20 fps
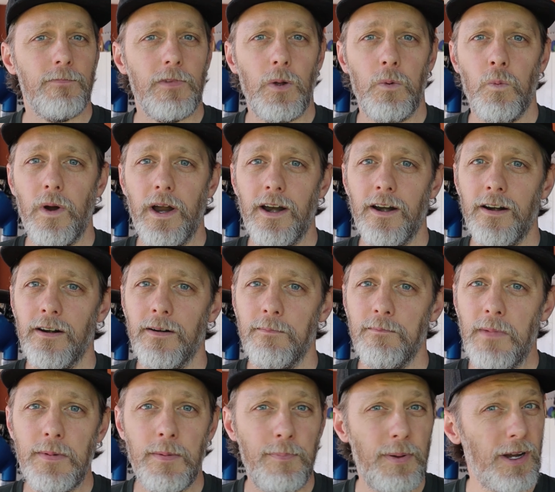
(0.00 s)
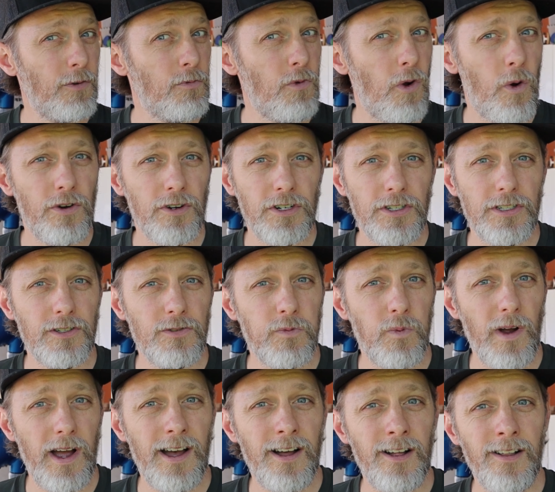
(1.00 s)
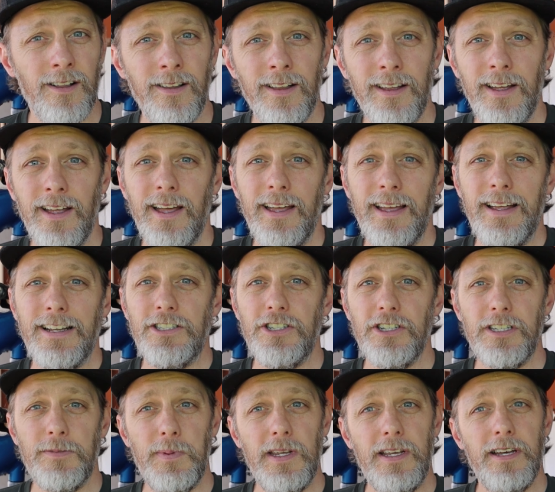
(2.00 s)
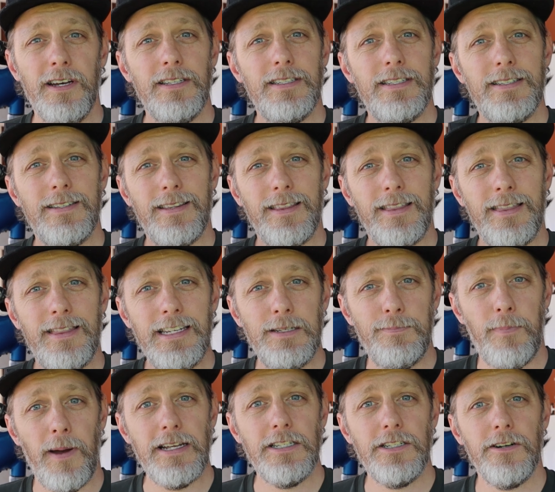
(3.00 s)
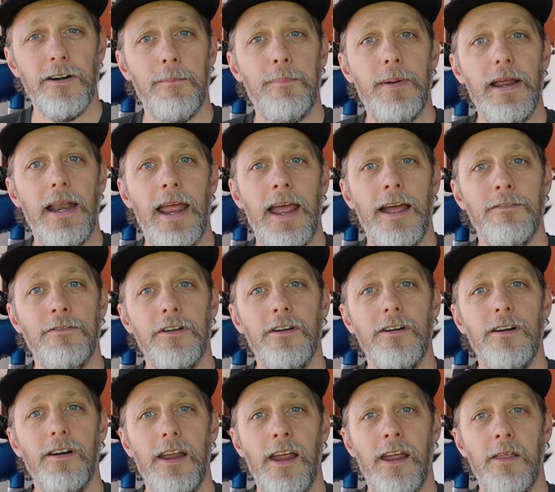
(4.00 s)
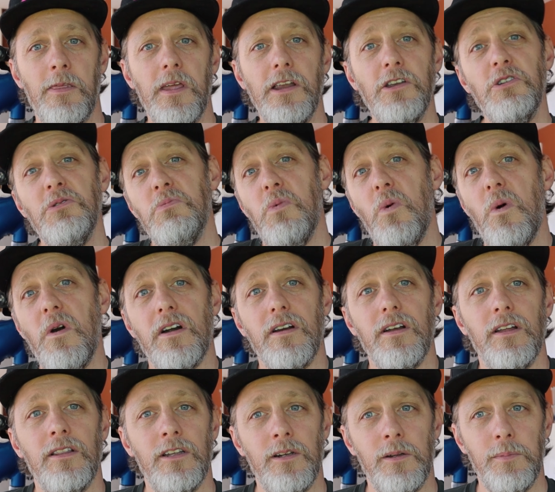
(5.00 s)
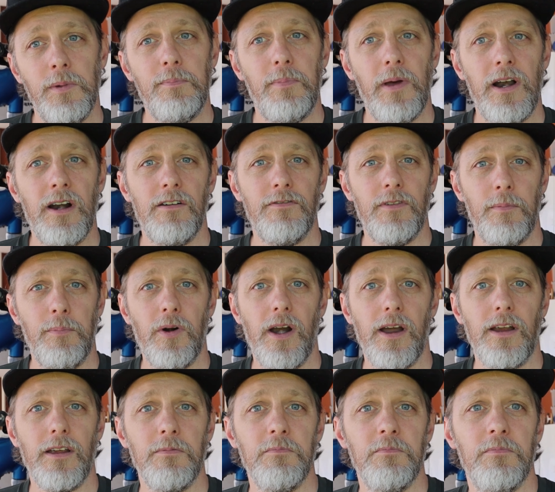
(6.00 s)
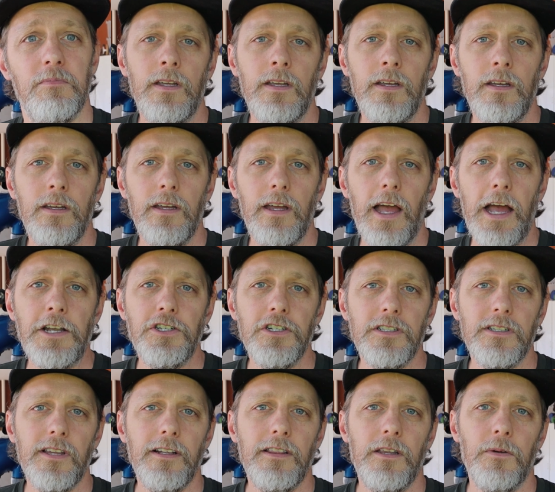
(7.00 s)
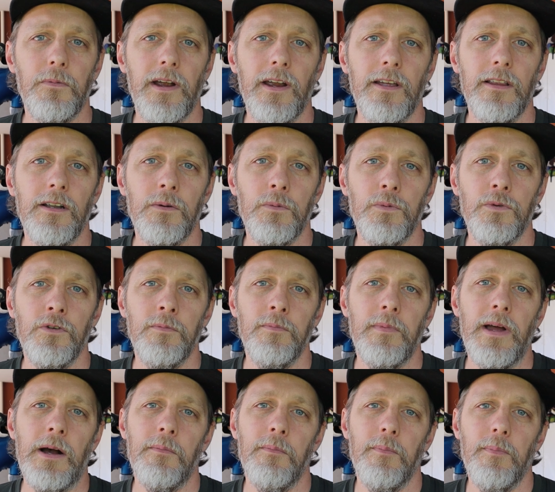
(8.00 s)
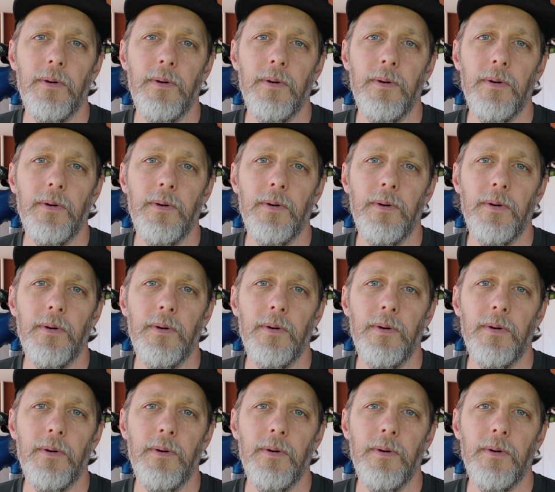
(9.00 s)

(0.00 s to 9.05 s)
where maybe bigger rotors as well, just because these bikes are a bit heavier and they do warrant a little bit better of a brake. And just like the regular Woom mountain